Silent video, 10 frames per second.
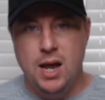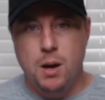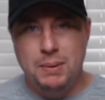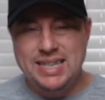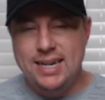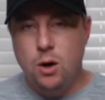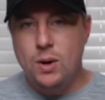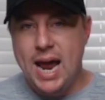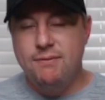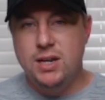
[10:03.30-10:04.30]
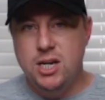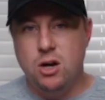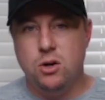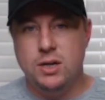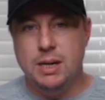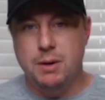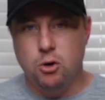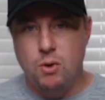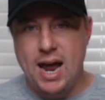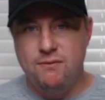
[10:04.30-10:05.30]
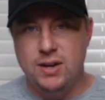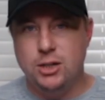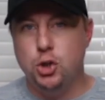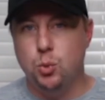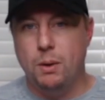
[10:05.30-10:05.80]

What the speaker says: but they don't have the younger demographic to